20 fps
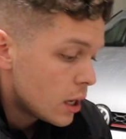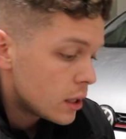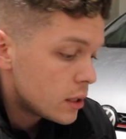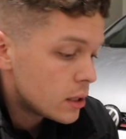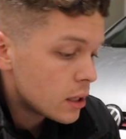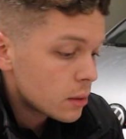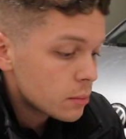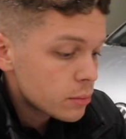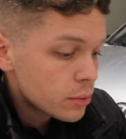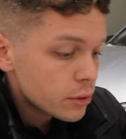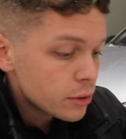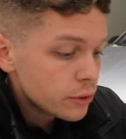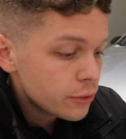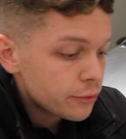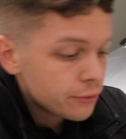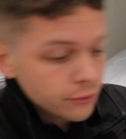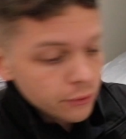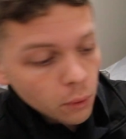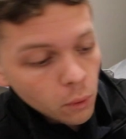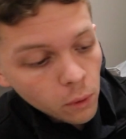Number
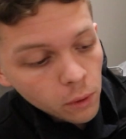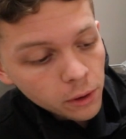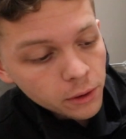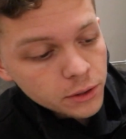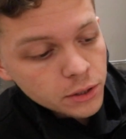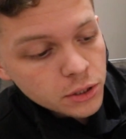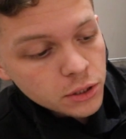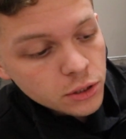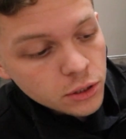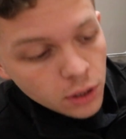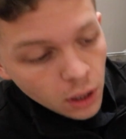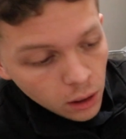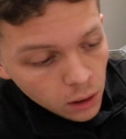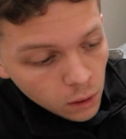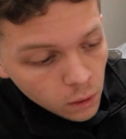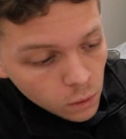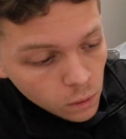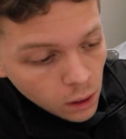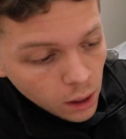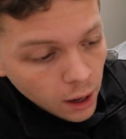4,
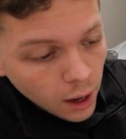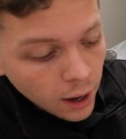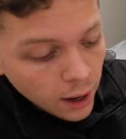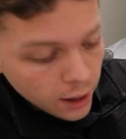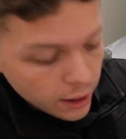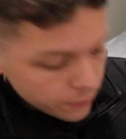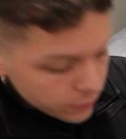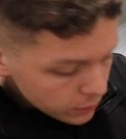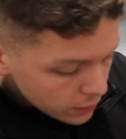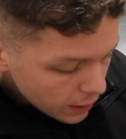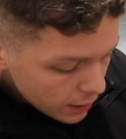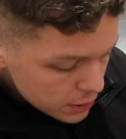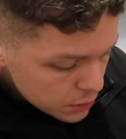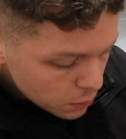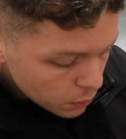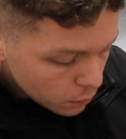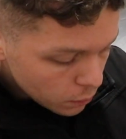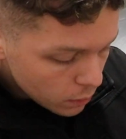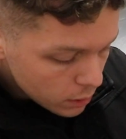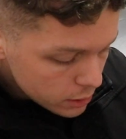so if you guys
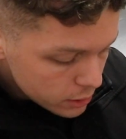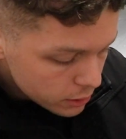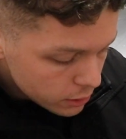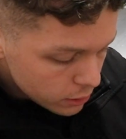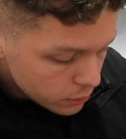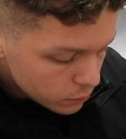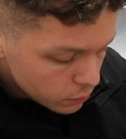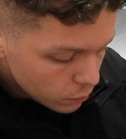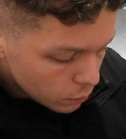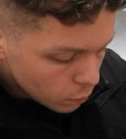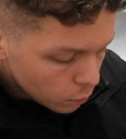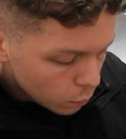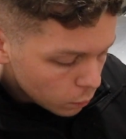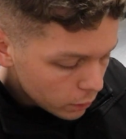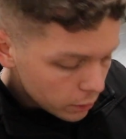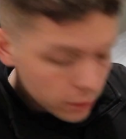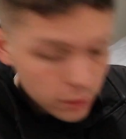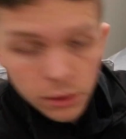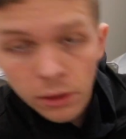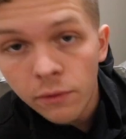were wondering
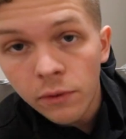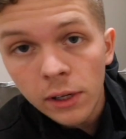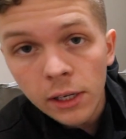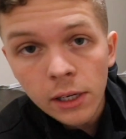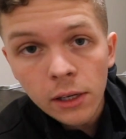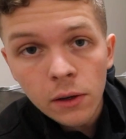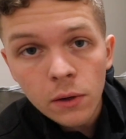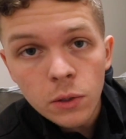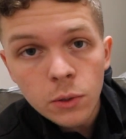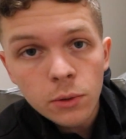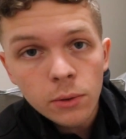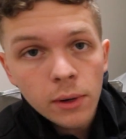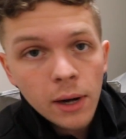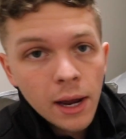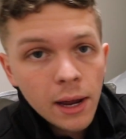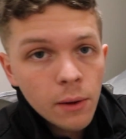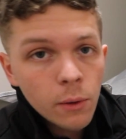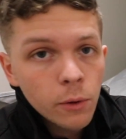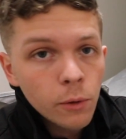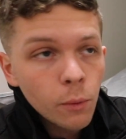where the videos are
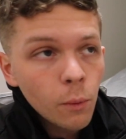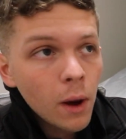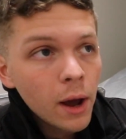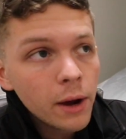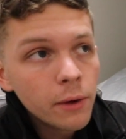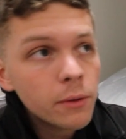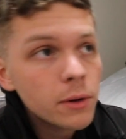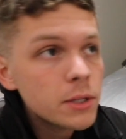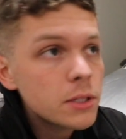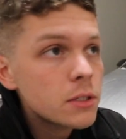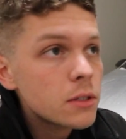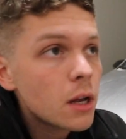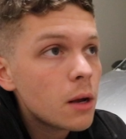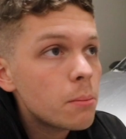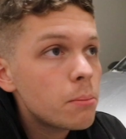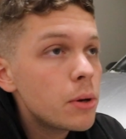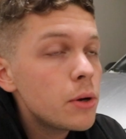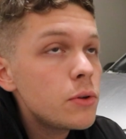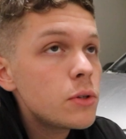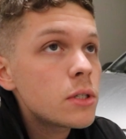at or why Russ
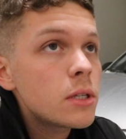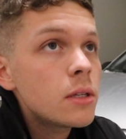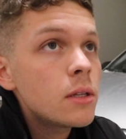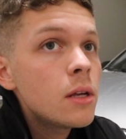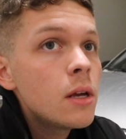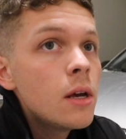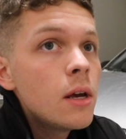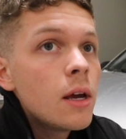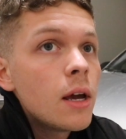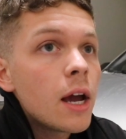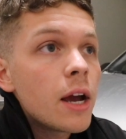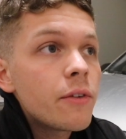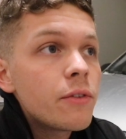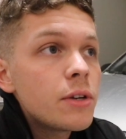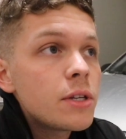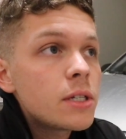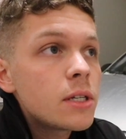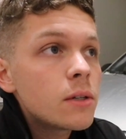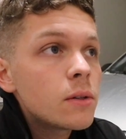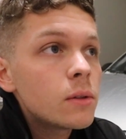stopped posting every
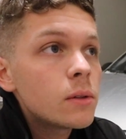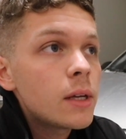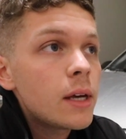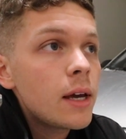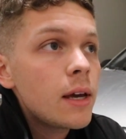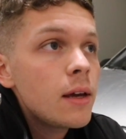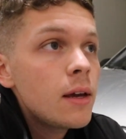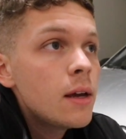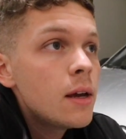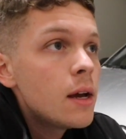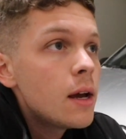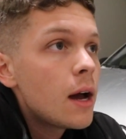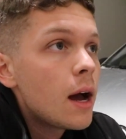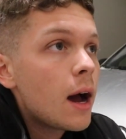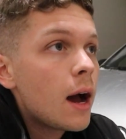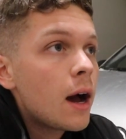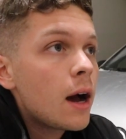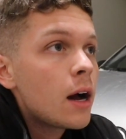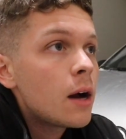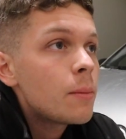single day,
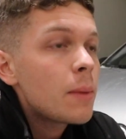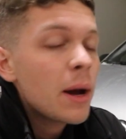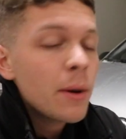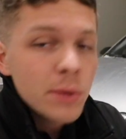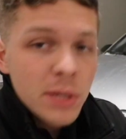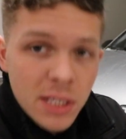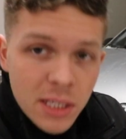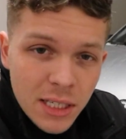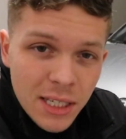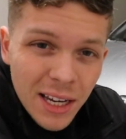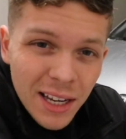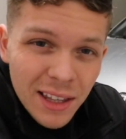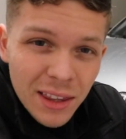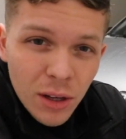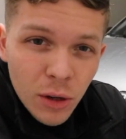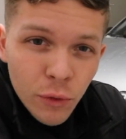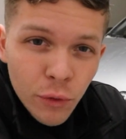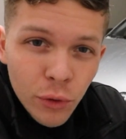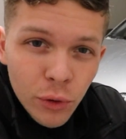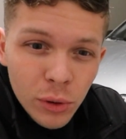I was sick
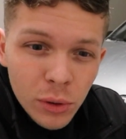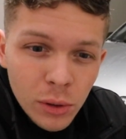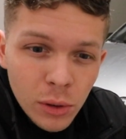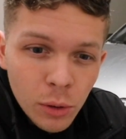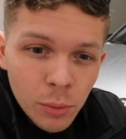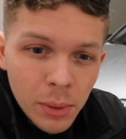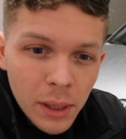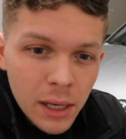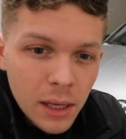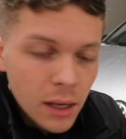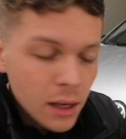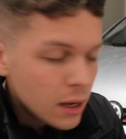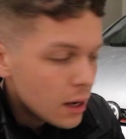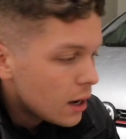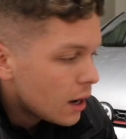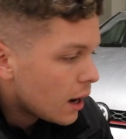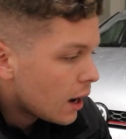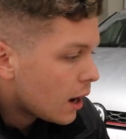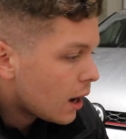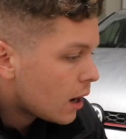there for a little bit.
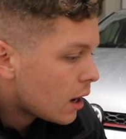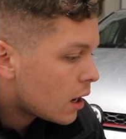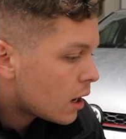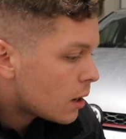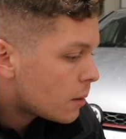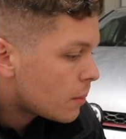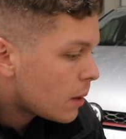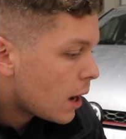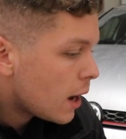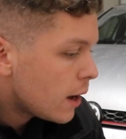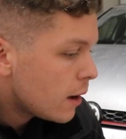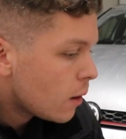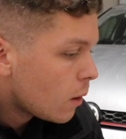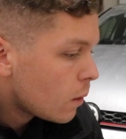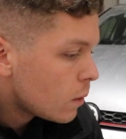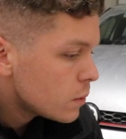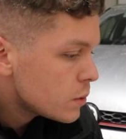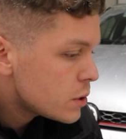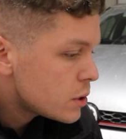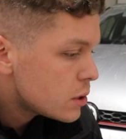I
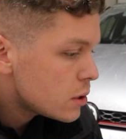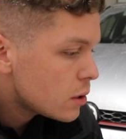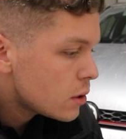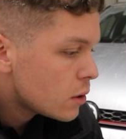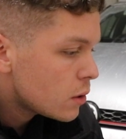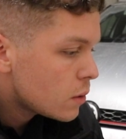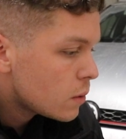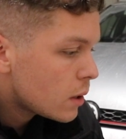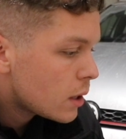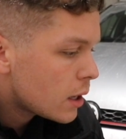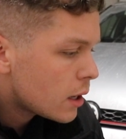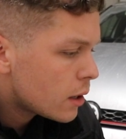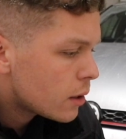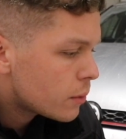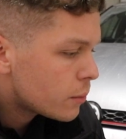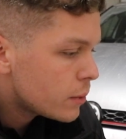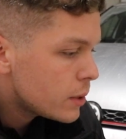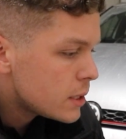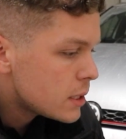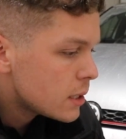
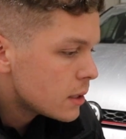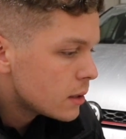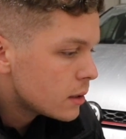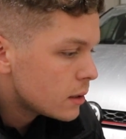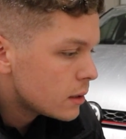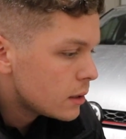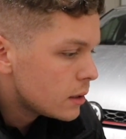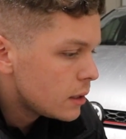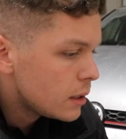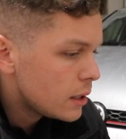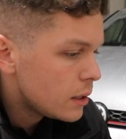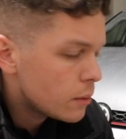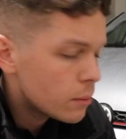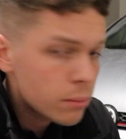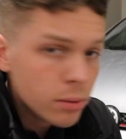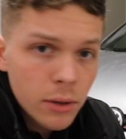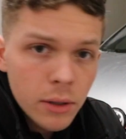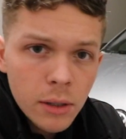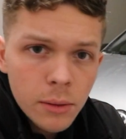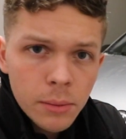also recently
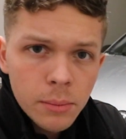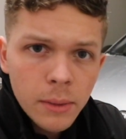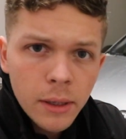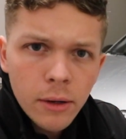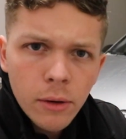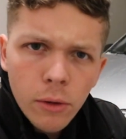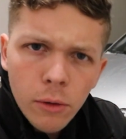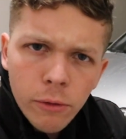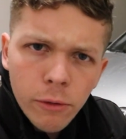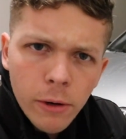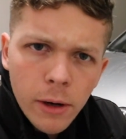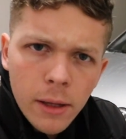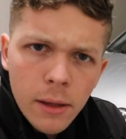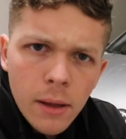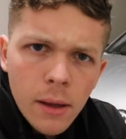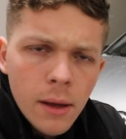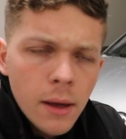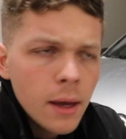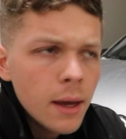broke up with my girlfriend,